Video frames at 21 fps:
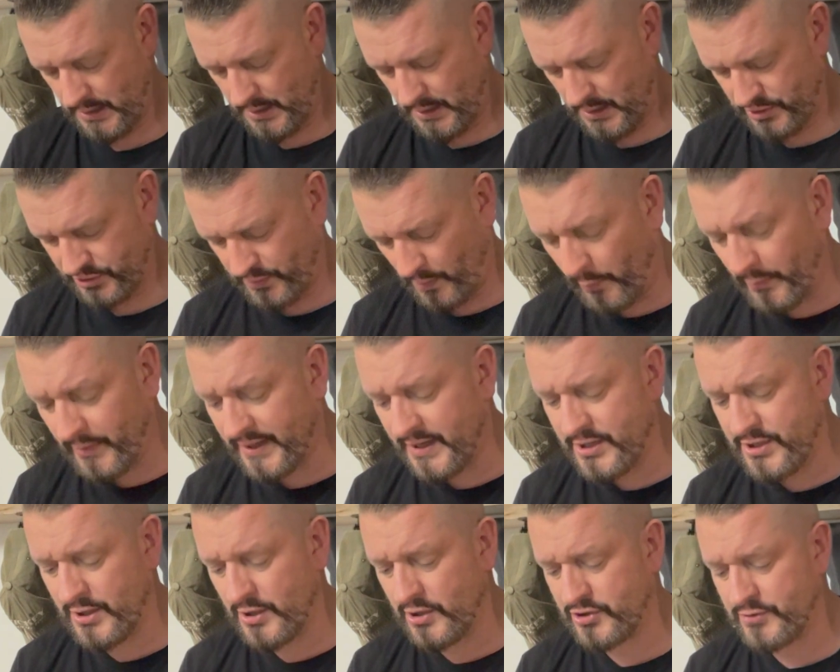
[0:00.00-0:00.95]
So what we're going
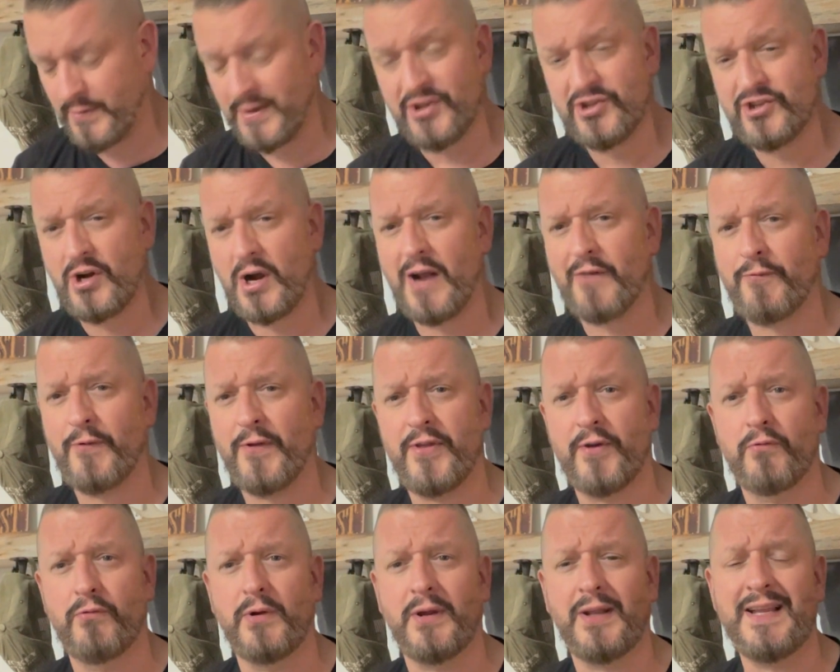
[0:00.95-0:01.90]
to do is we're going to start off with a
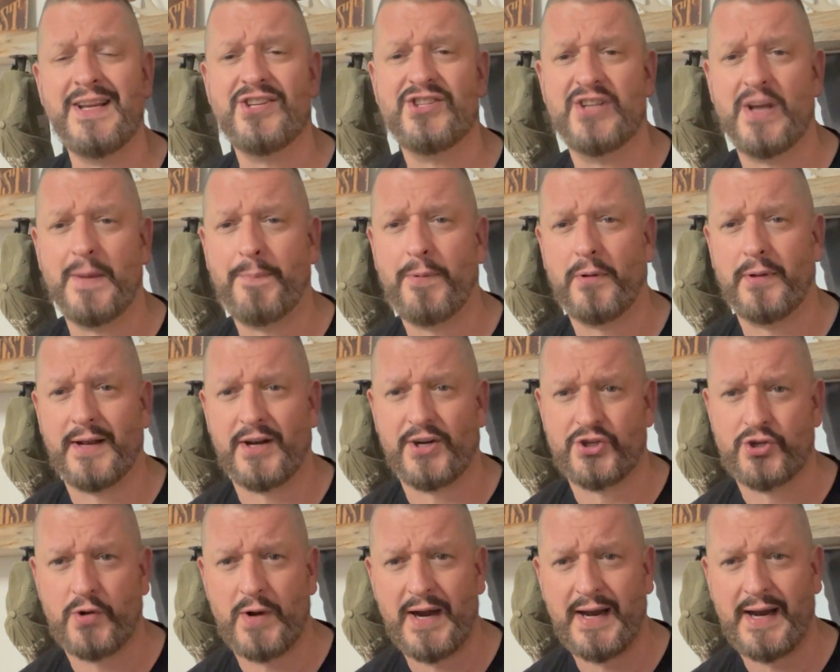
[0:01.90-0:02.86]
really simple little
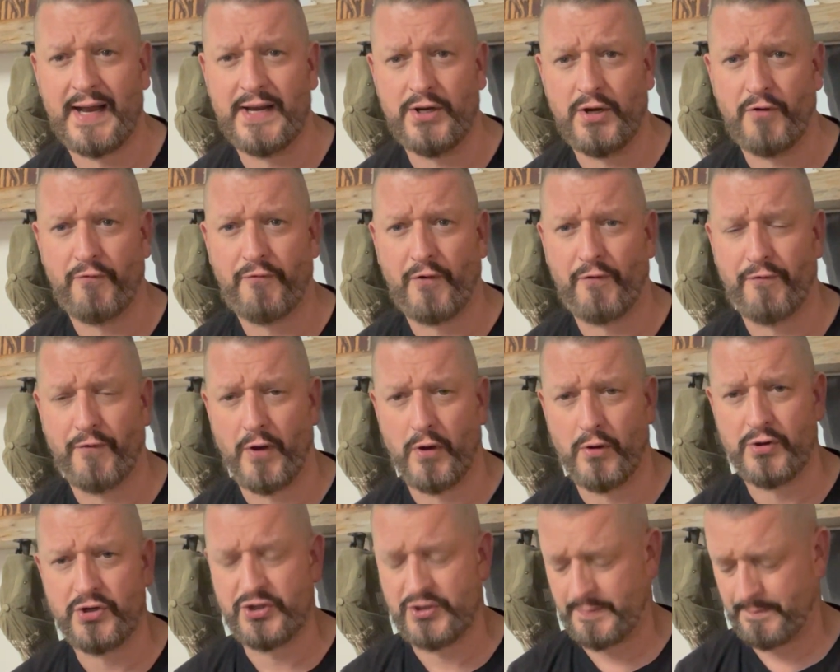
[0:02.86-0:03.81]
trick I do for
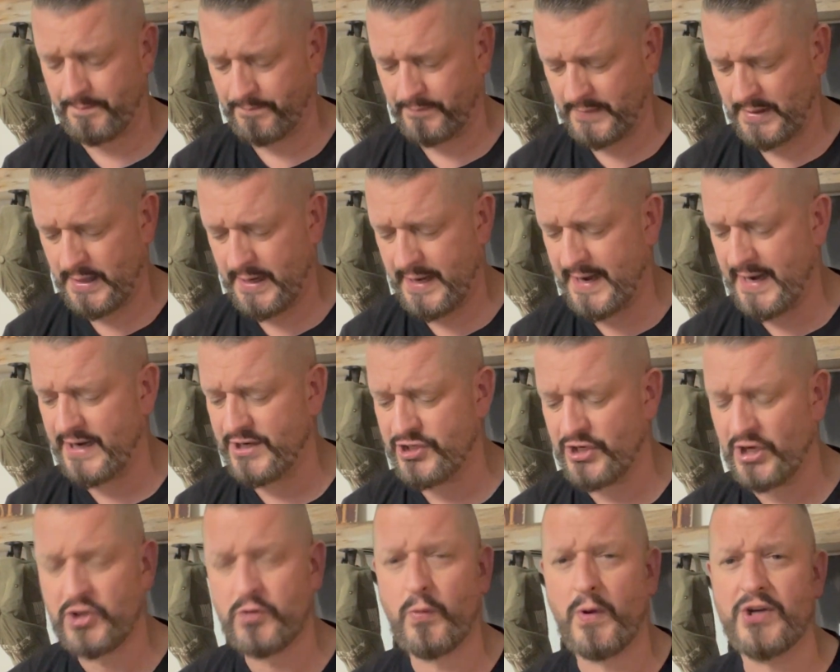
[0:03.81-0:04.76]
folks, and I
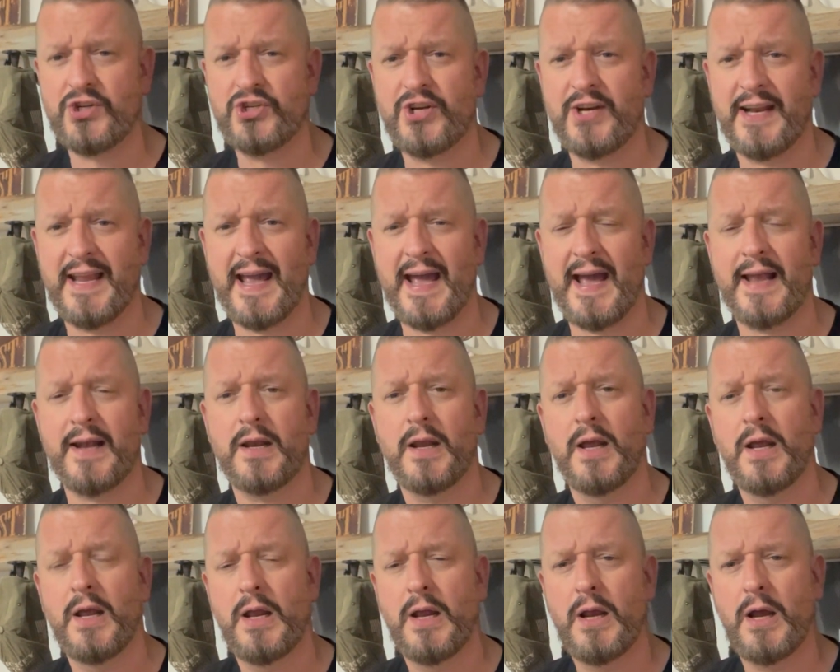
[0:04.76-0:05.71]
just want you to get
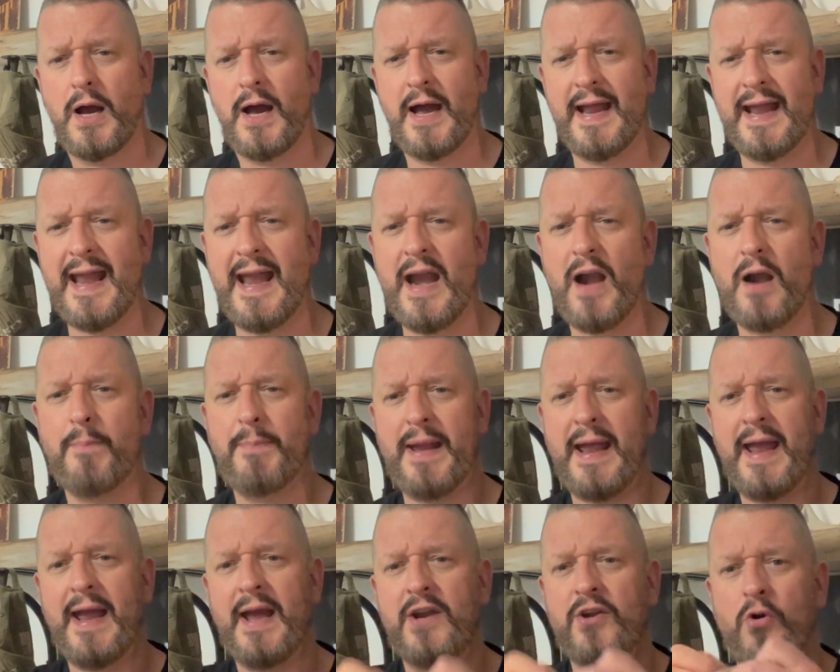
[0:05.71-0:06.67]
a
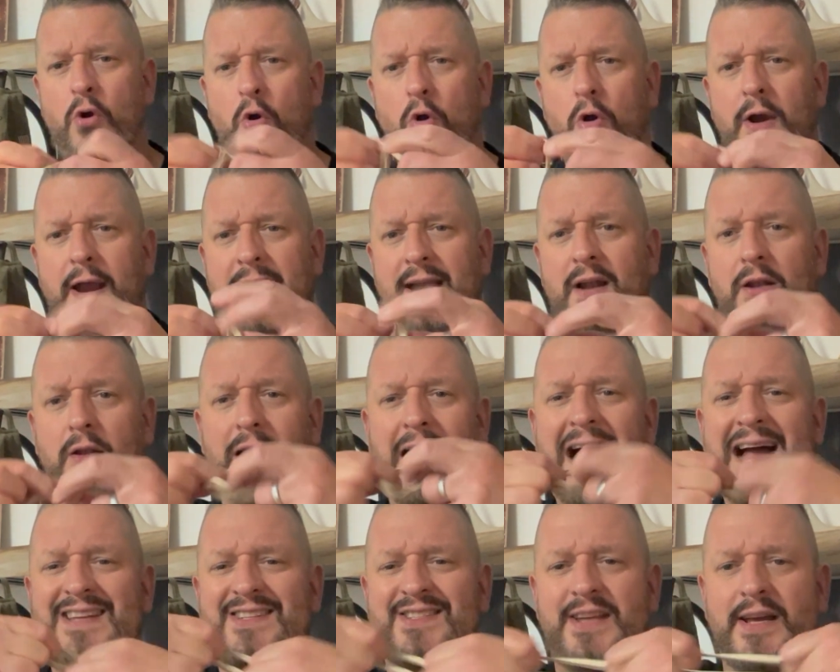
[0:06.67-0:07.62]
hairband or an
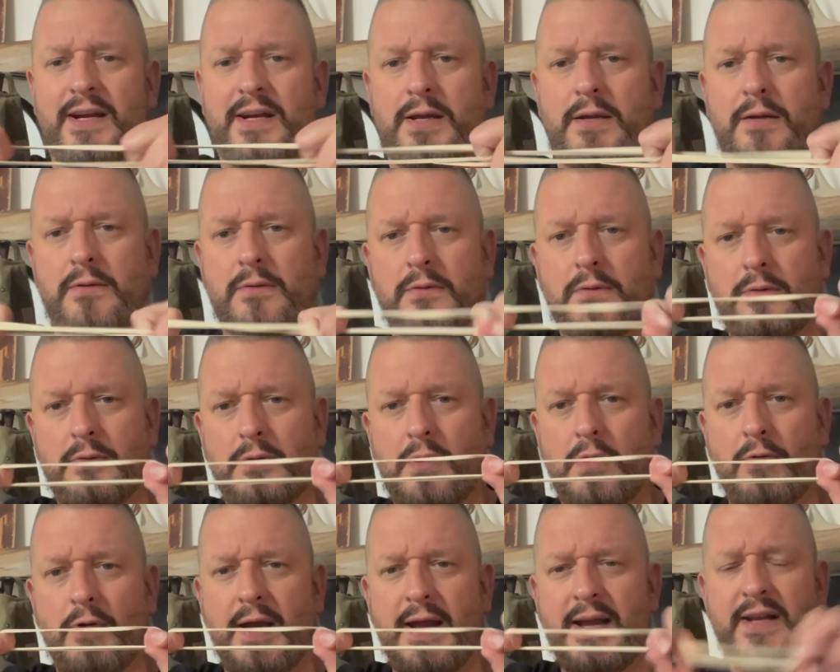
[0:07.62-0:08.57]
elastic, all
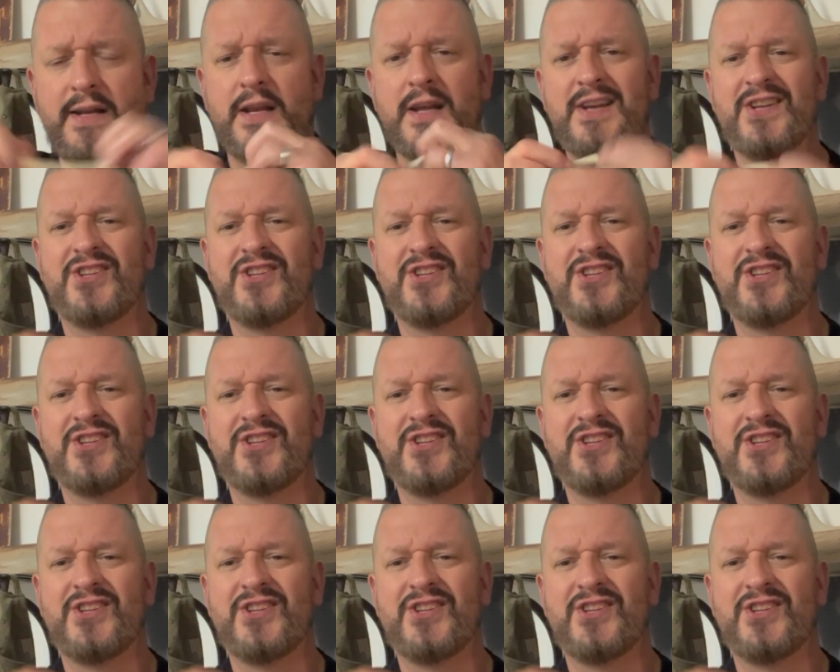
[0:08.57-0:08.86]
right?